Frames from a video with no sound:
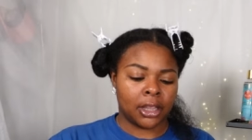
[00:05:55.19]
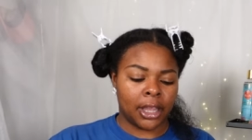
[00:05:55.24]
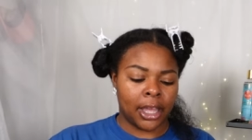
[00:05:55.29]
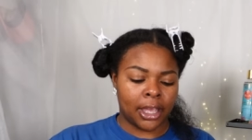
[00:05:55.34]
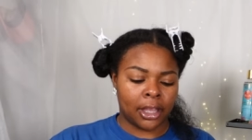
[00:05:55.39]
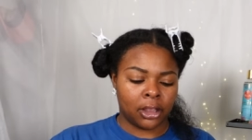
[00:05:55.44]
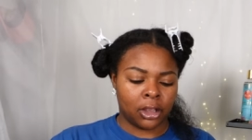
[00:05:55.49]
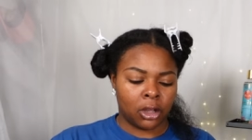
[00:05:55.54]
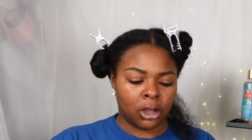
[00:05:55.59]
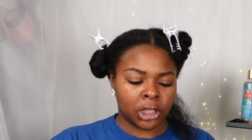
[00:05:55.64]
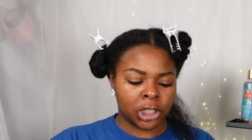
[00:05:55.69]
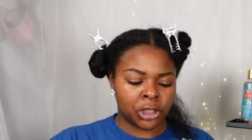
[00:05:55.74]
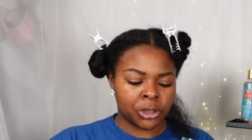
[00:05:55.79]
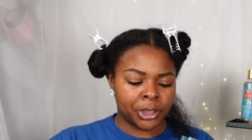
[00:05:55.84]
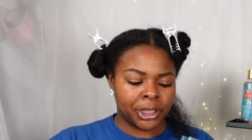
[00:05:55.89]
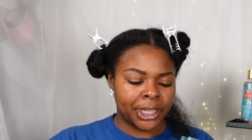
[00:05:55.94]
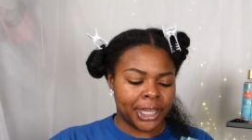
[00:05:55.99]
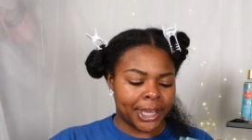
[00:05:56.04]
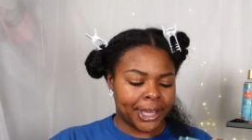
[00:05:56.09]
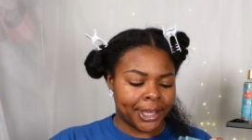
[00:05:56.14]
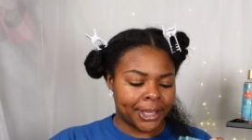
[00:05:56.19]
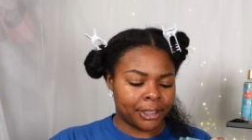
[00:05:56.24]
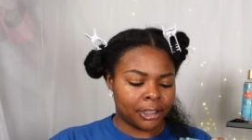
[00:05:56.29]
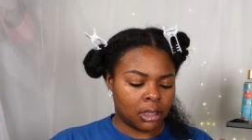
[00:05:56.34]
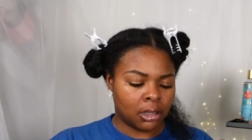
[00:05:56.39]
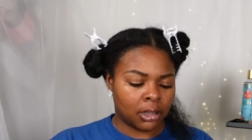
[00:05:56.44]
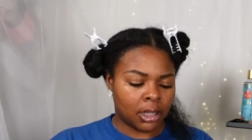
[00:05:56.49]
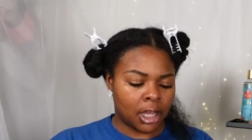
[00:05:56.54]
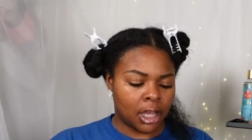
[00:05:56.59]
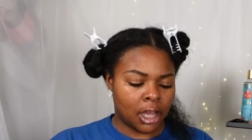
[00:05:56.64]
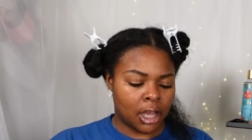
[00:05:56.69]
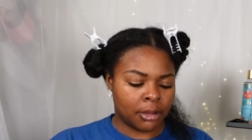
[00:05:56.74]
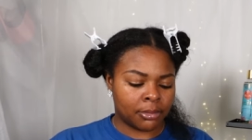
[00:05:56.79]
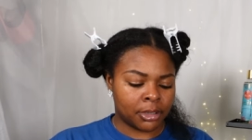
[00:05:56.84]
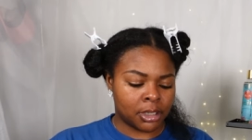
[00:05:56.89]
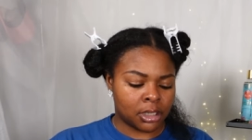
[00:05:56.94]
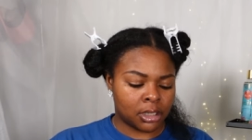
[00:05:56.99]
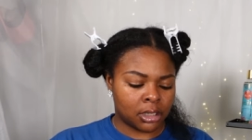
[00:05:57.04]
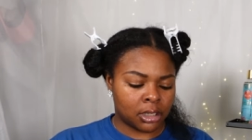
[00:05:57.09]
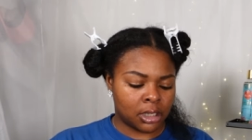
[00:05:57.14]
like laundry day. Okay, I'm
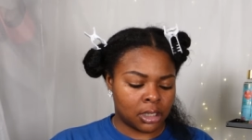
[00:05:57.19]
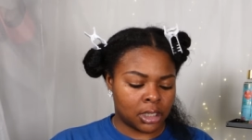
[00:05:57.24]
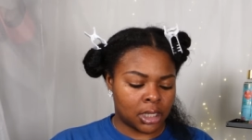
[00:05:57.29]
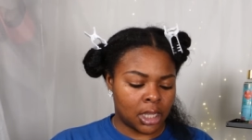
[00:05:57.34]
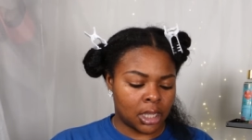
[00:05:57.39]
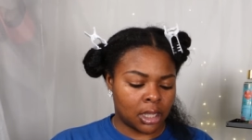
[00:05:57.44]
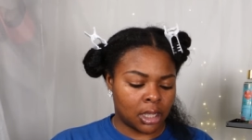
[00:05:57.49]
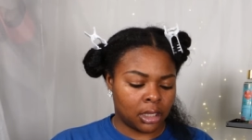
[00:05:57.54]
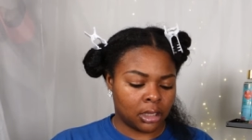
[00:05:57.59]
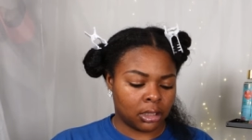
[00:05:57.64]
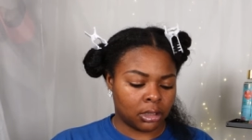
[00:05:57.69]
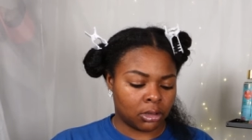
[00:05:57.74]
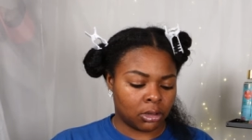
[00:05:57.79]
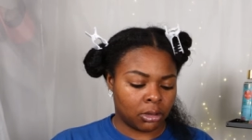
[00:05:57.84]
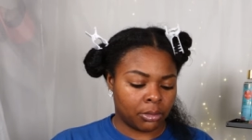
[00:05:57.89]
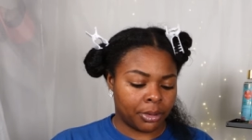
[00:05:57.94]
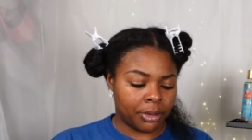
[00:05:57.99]
just going to take a little